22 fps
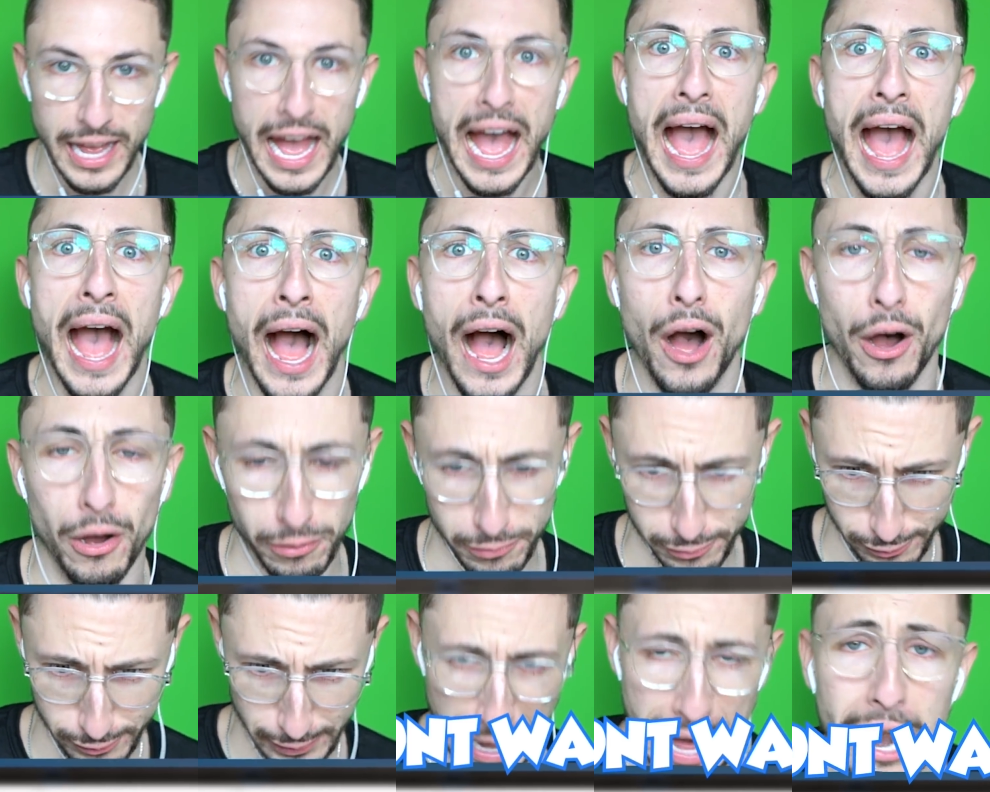
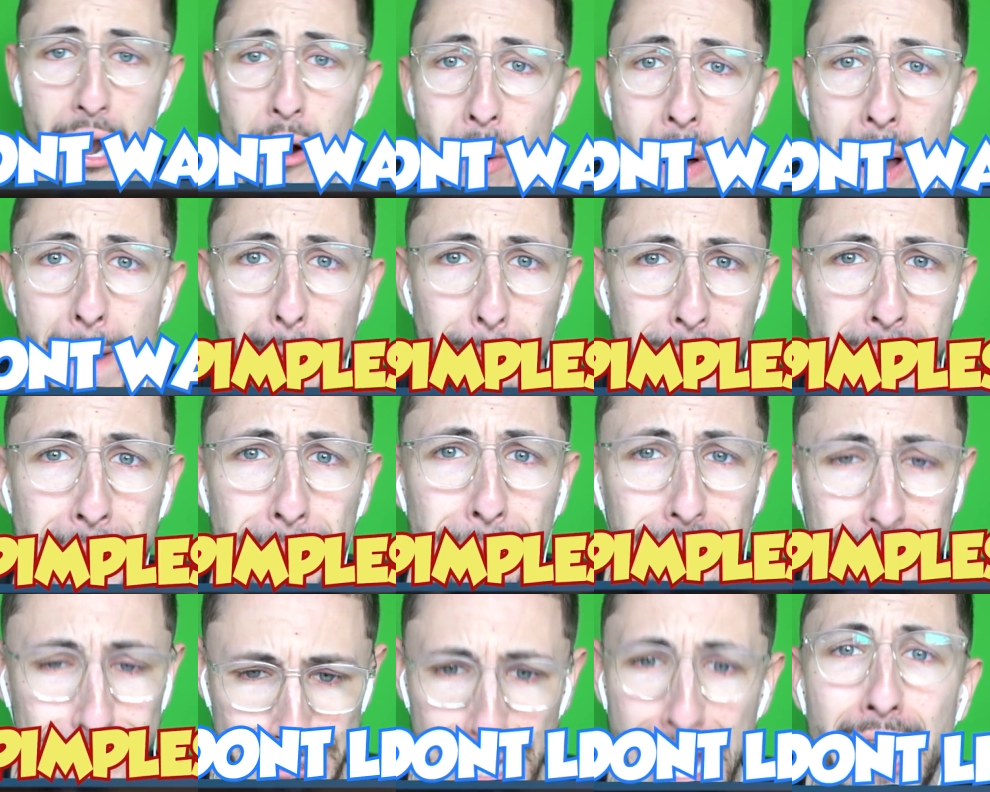Ow! I don't want
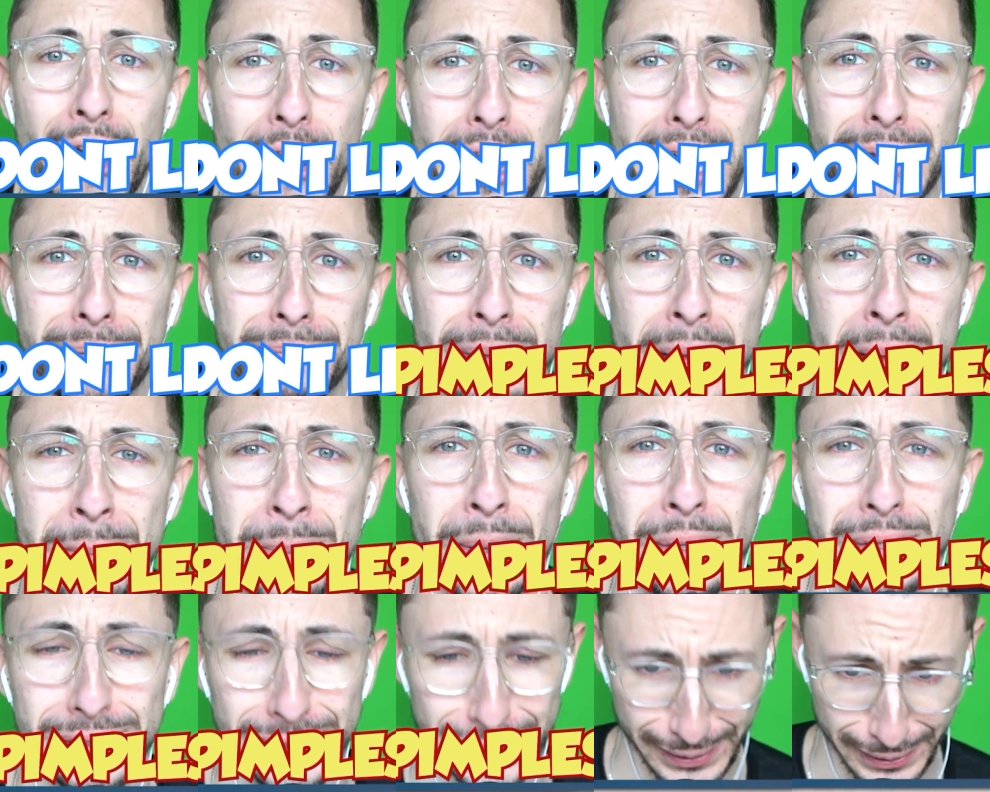pimples. I don't like
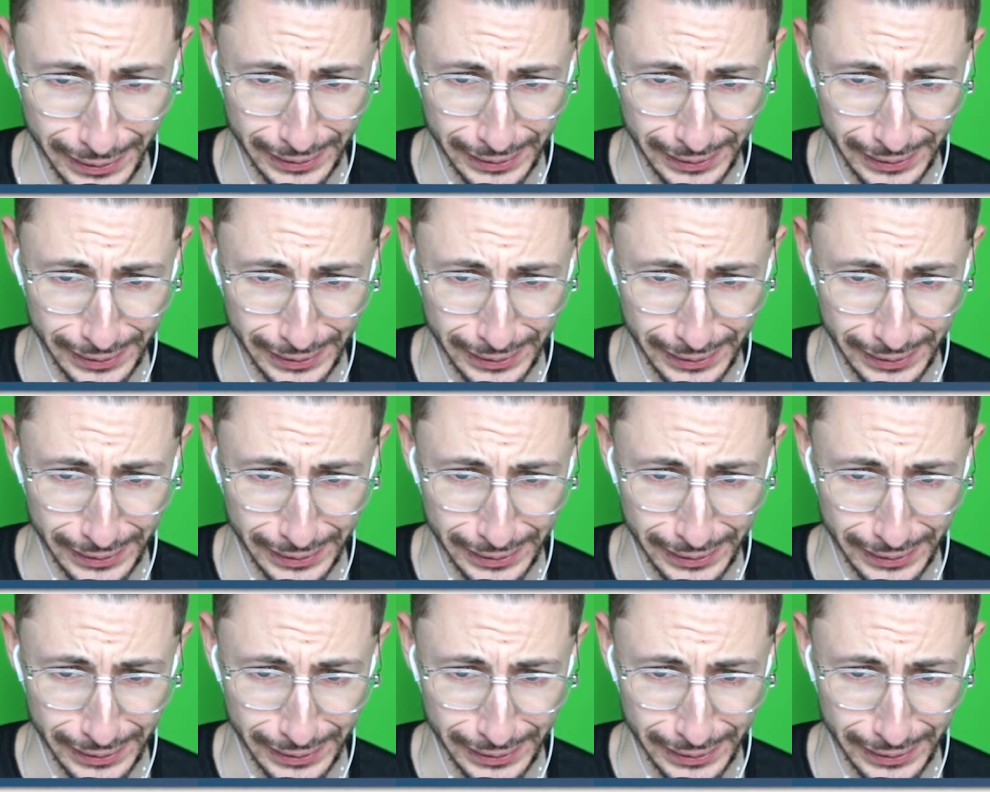pimples